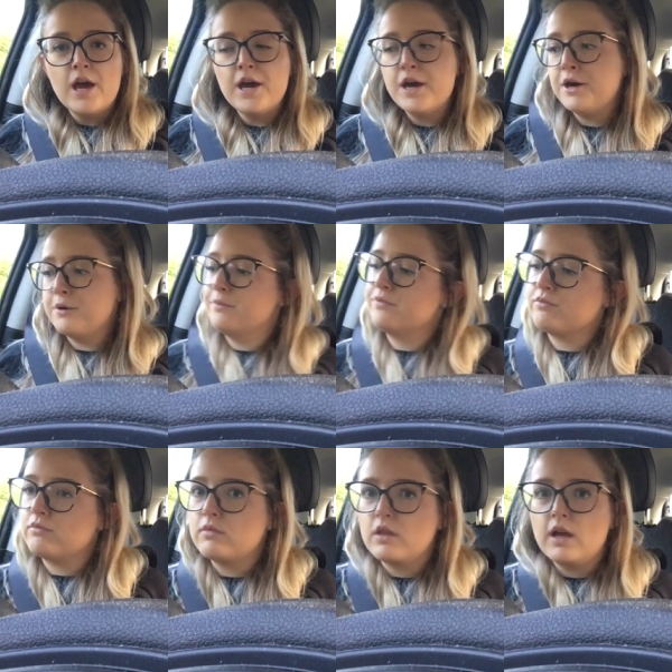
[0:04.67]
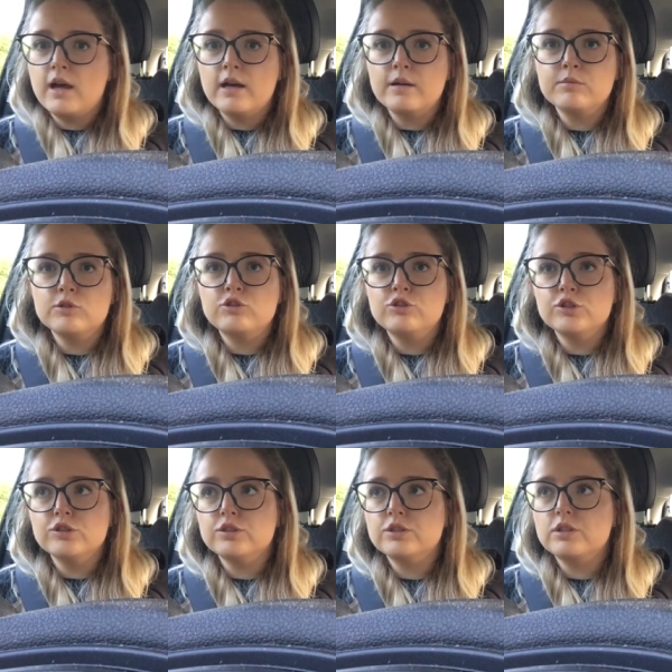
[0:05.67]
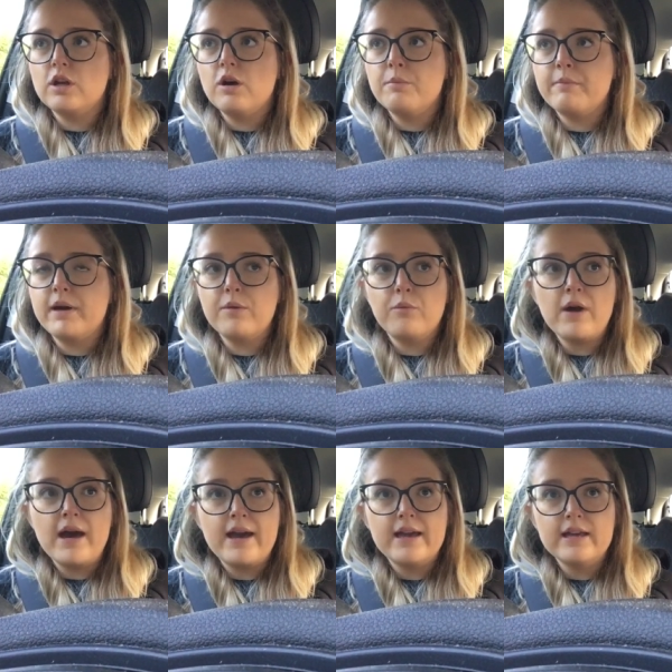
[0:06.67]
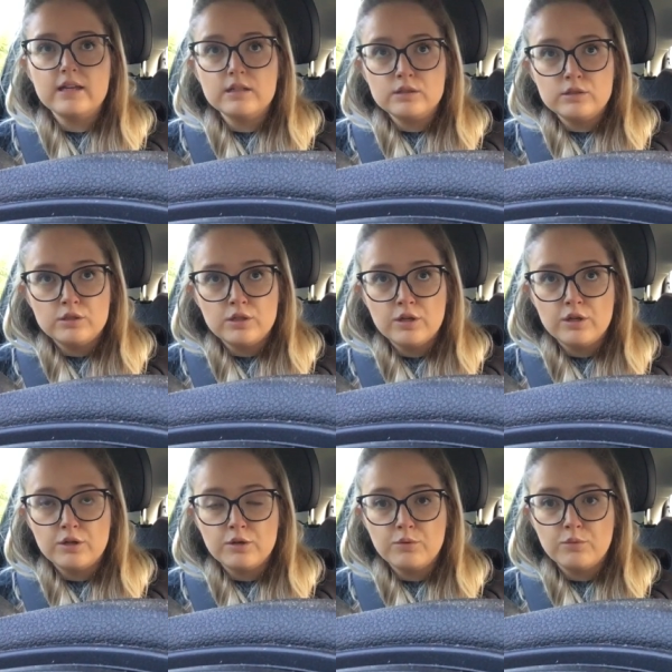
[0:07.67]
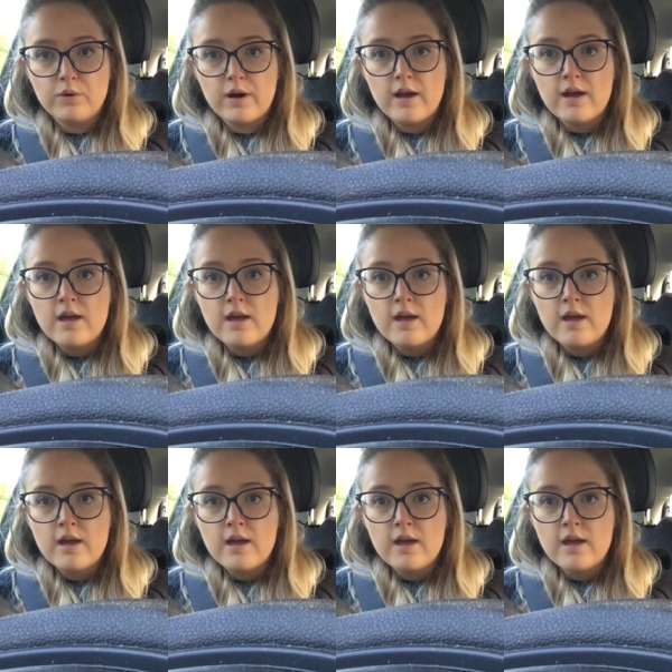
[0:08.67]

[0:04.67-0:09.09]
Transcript: Um, I'm just on my way to